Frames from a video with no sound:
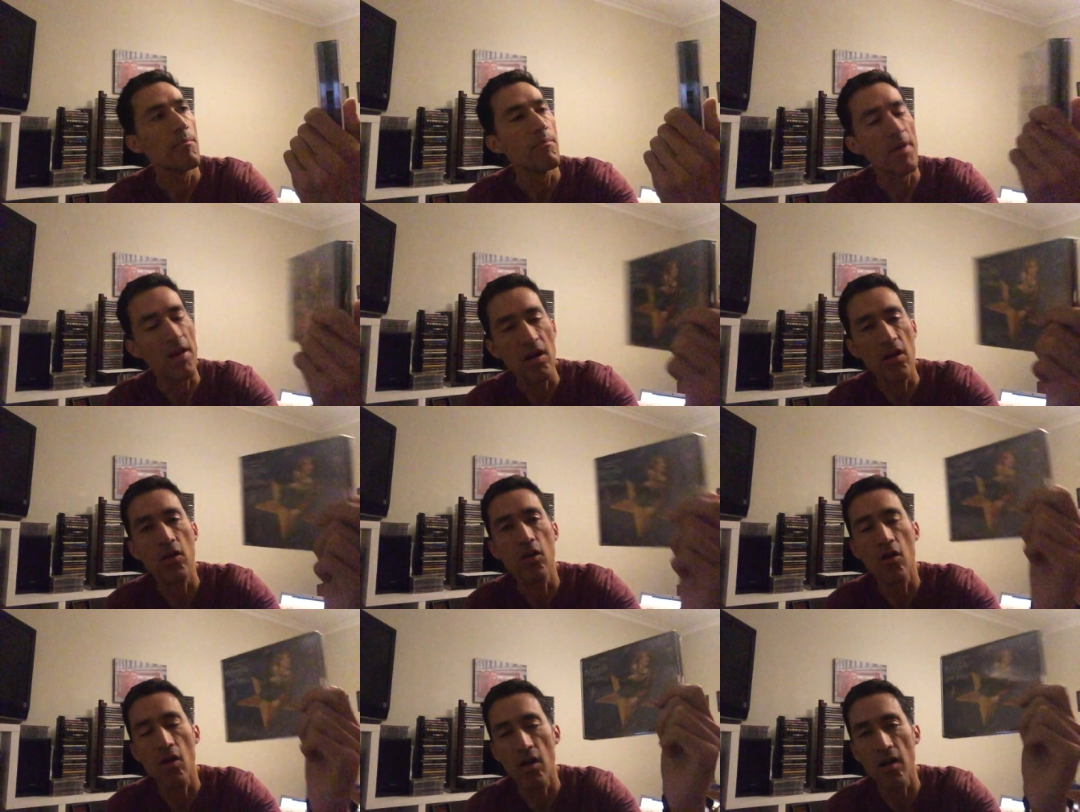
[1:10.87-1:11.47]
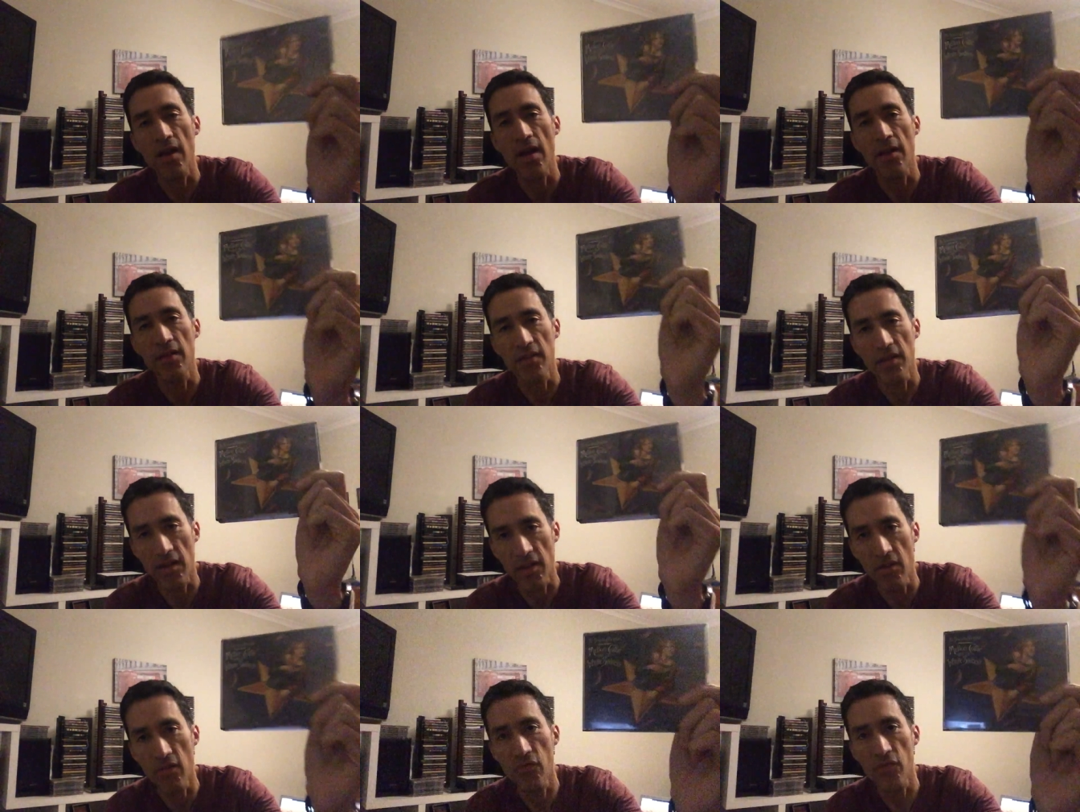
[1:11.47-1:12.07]
Melancholy and
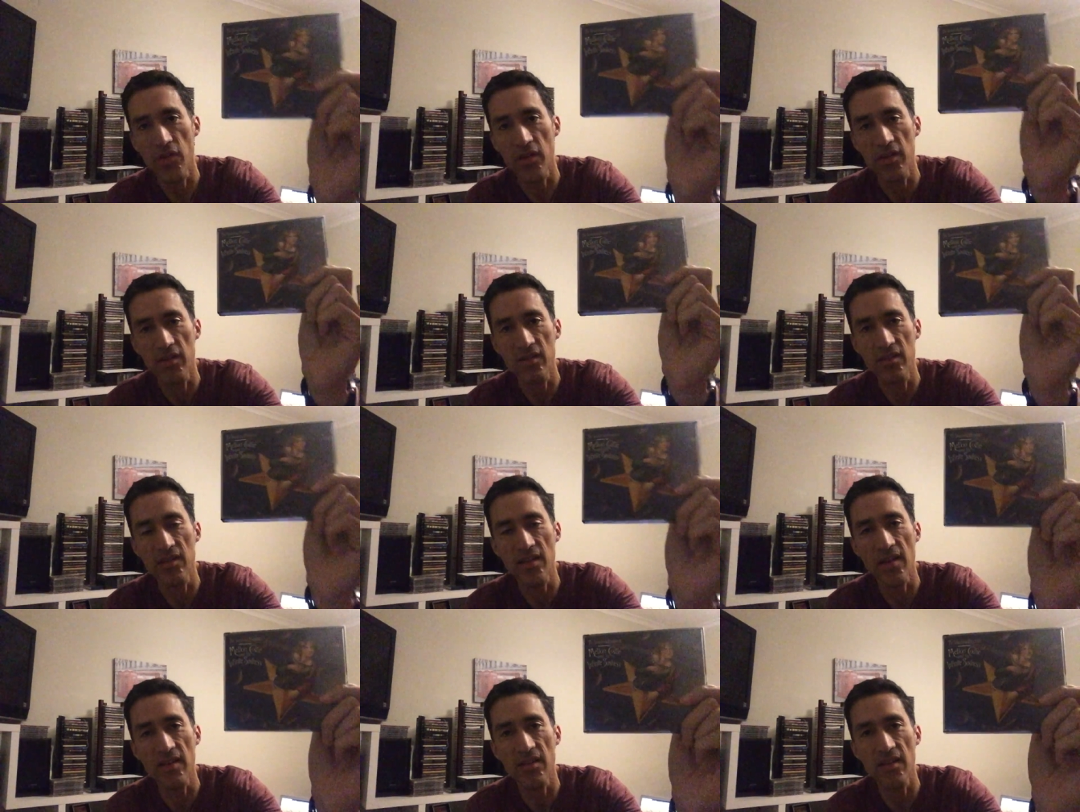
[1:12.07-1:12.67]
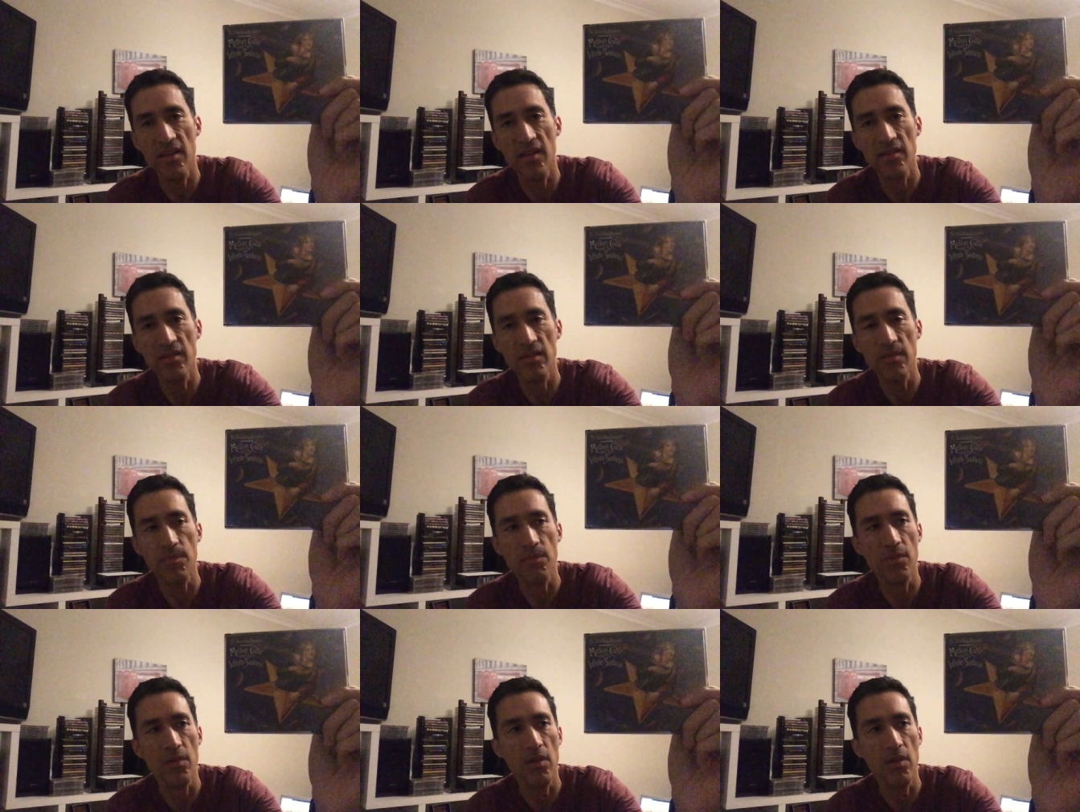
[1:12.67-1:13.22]
Infinite Sadness.